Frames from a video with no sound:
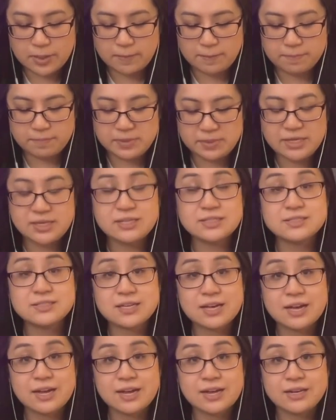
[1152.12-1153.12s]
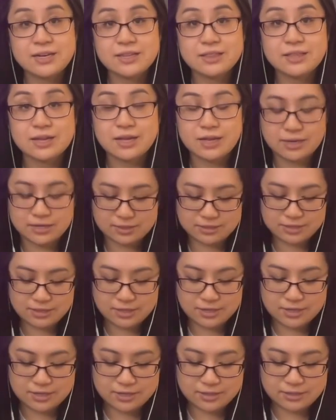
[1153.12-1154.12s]
B side, that
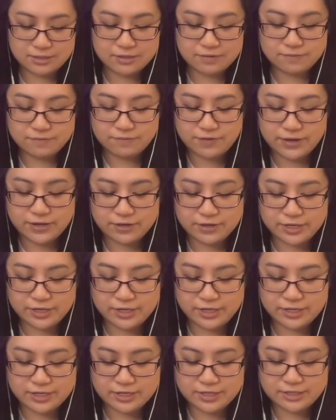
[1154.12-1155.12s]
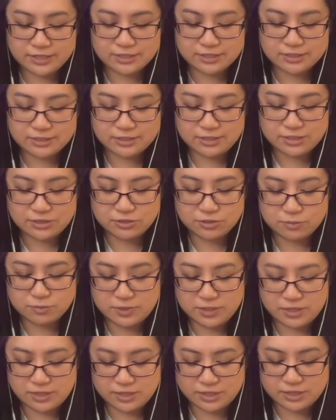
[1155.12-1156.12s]
can vary. It can either be
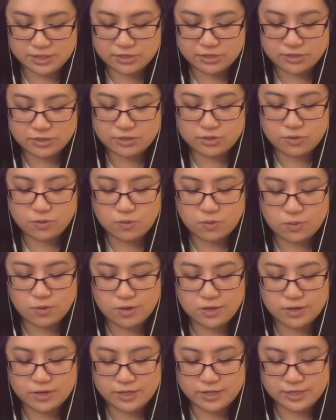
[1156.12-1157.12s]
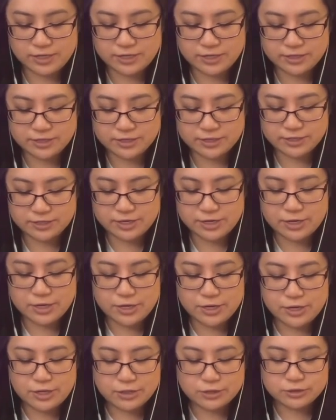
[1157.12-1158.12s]
here or here.
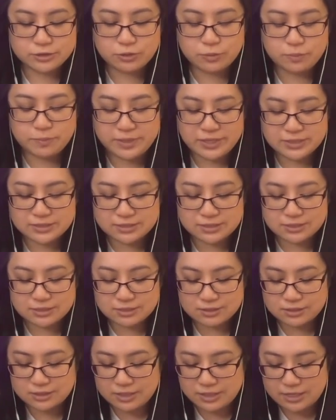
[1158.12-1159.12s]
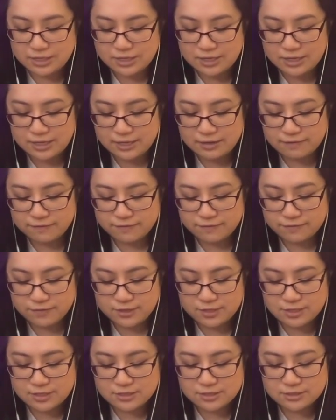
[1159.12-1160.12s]
So basically, if
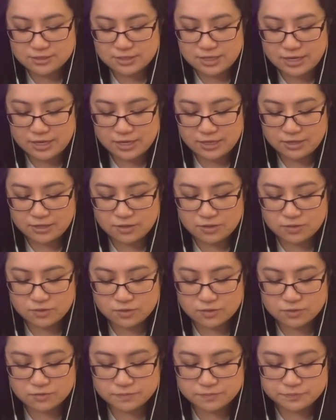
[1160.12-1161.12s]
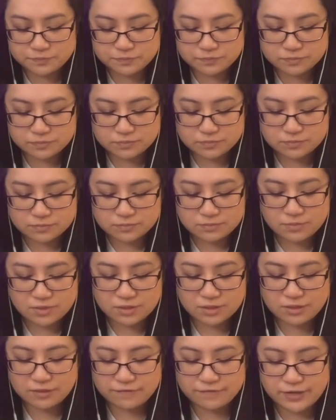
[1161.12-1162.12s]
this angle,
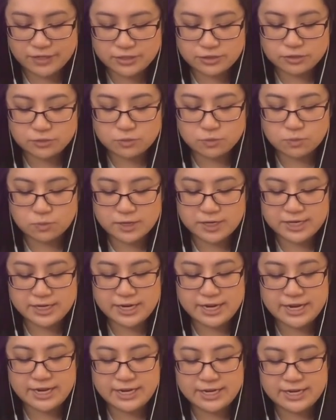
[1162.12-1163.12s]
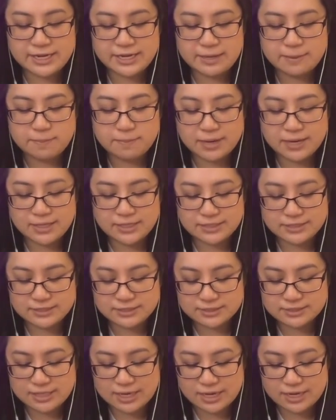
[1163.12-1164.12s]
if I do 180 minus
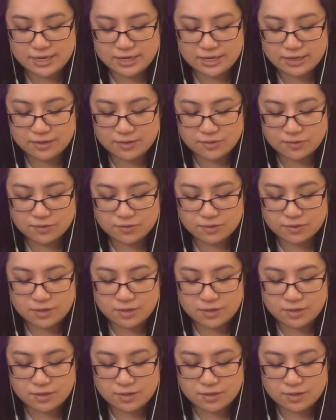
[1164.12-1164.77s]
that angle